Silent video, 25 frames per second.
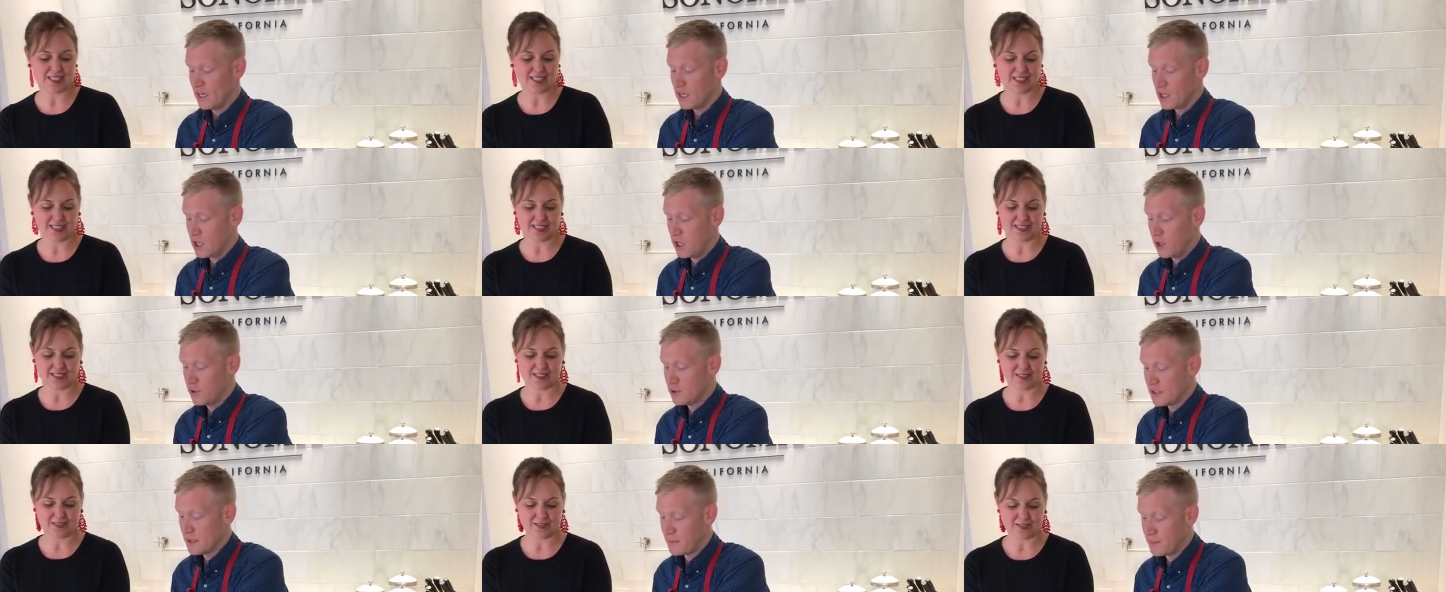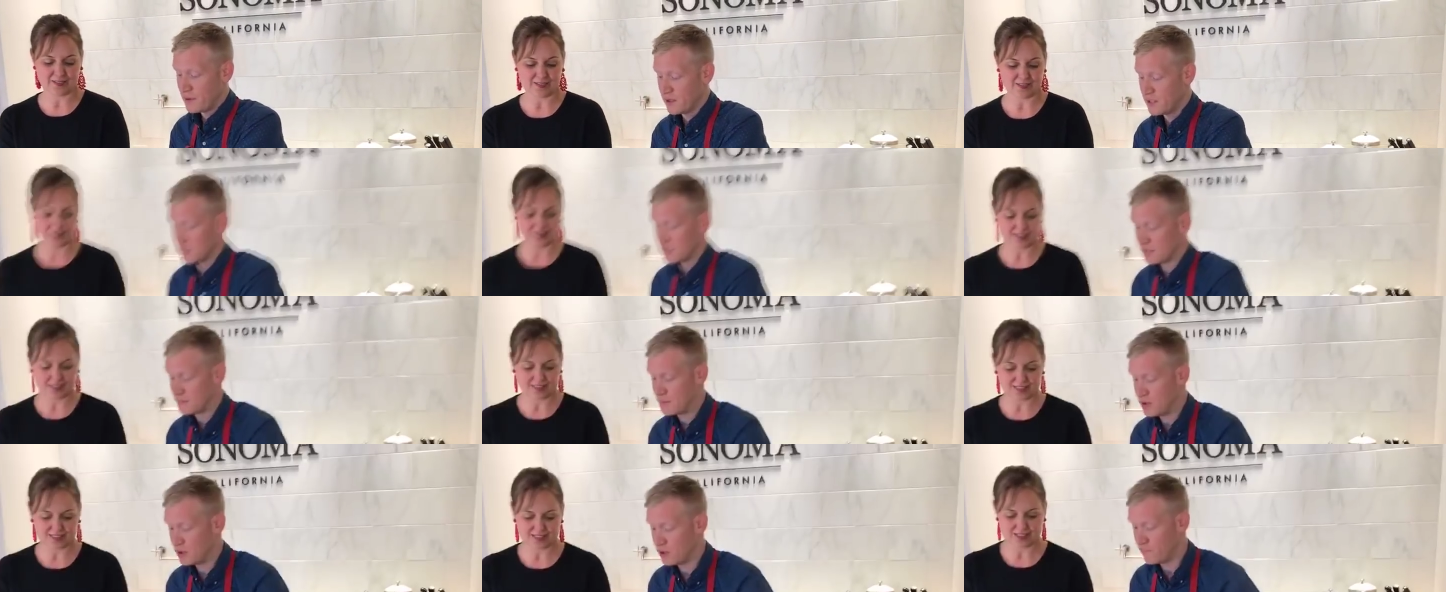Speaker 1: get a close up
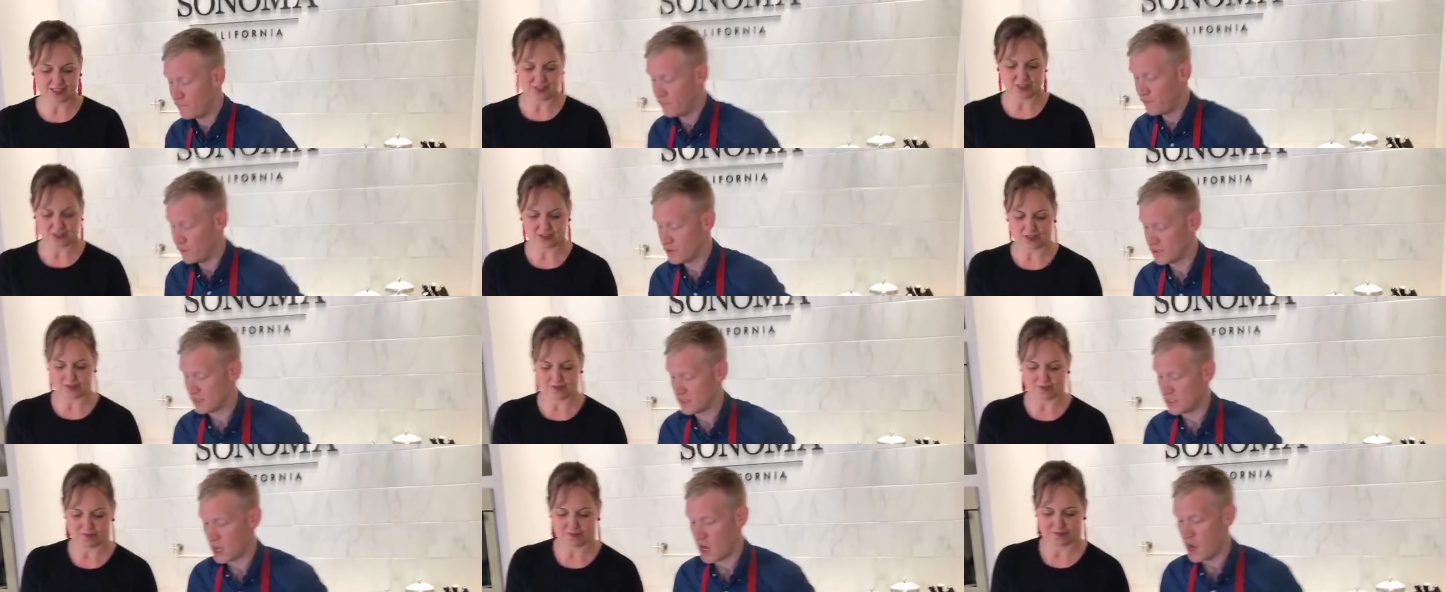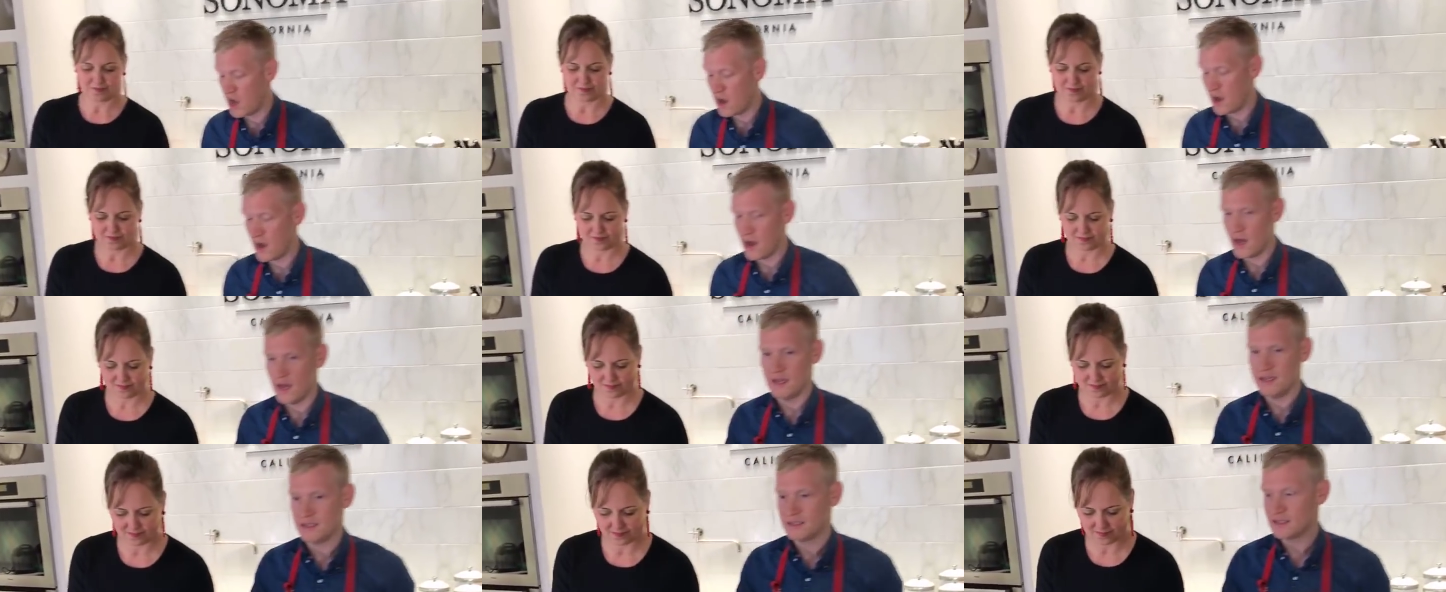on this beautiful
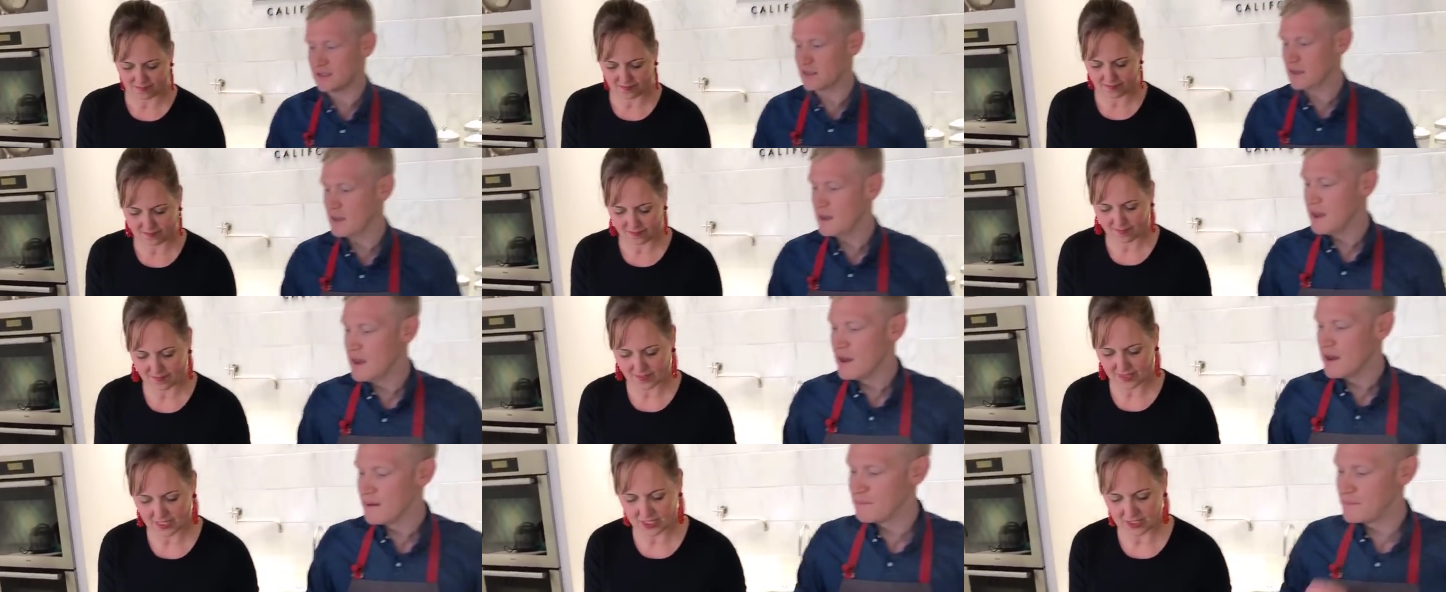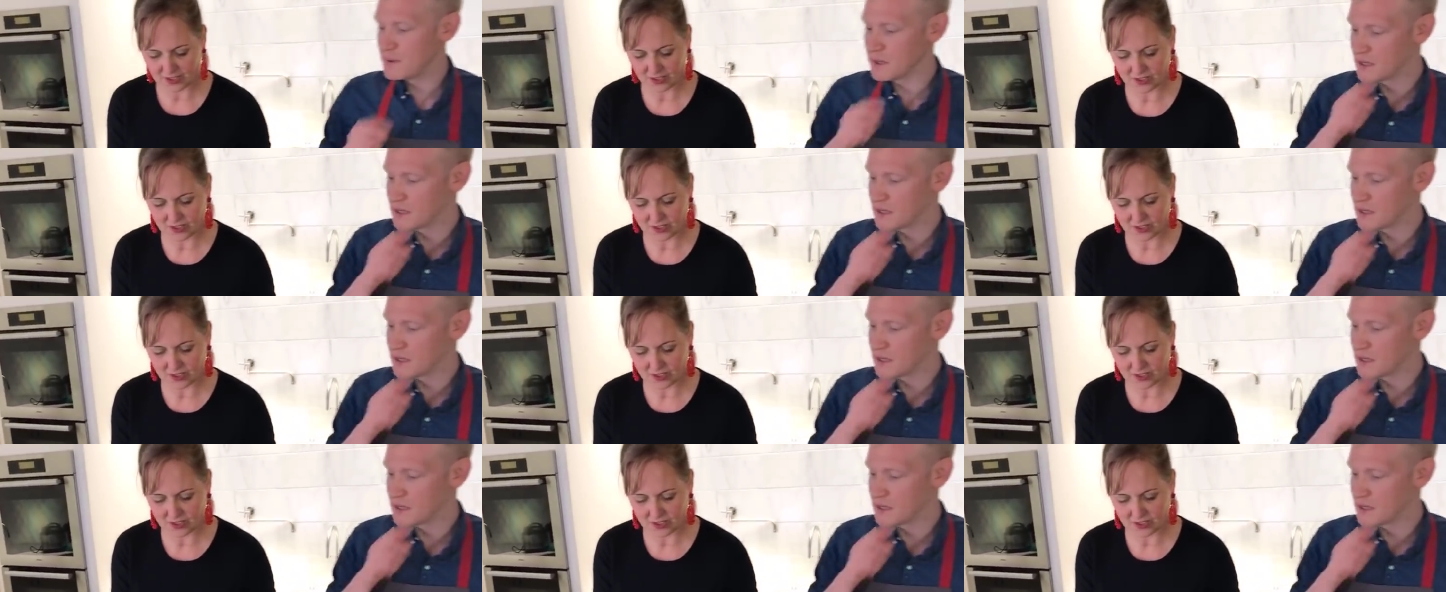sauce. So